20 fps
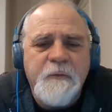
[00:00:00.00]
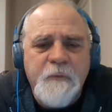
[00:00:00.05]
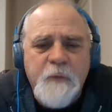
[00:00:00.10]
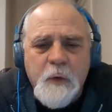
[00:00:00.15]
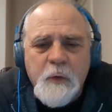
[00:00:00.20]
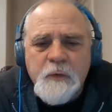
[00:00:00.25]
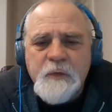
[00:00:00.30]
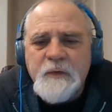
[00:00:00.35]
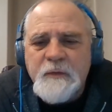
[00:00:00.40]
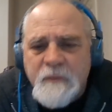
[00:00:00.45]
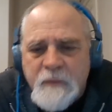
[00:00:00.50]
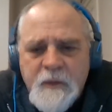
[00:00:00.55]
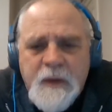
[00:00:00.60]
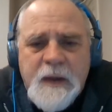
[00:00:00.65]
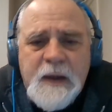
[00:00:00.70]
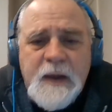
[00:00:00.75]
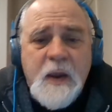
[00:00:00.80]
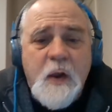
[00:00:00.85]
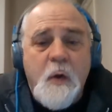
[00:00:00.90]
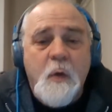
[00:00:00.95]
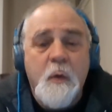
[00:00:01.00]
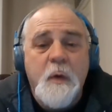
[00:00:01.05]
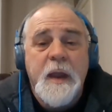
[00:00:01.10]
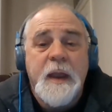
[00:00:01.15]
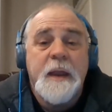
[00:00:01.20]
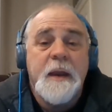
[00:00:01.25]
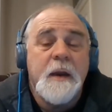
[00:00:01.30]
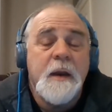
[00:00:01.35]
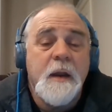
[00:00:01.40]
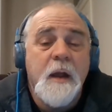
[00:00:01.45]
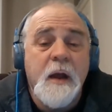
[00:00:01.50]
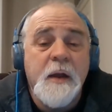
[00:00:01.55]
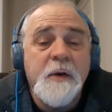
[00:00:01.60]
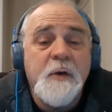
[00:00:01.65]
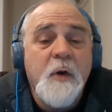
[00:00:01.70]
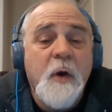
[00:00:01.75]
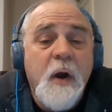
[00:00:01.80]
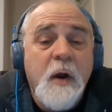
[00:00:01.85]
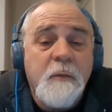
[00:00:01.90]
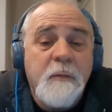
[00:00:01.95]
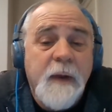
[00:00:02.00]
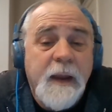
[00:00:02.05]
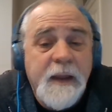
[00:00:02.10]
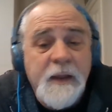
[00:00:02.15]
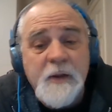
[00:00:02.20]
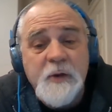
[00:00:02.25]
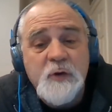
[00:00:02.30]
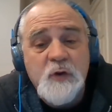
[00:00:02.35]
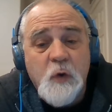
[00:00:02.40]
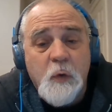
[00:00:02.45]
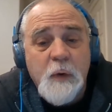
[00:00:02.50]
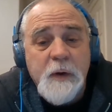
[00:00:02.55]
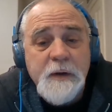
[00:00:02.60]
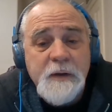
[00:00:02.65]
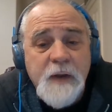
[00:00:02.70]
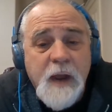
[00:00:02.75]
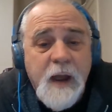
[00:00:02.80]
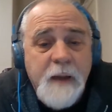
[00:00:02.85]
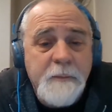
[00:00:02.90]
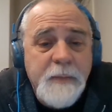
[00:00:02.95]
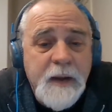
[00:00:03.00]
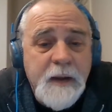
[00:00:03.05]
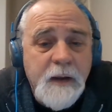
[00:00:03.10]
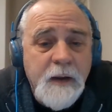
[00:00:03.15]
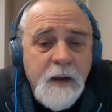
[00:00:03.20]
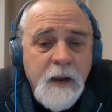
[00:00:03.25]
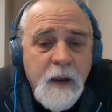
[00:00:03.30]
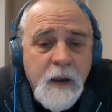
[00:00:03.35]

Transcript: first video in under our regulatory topic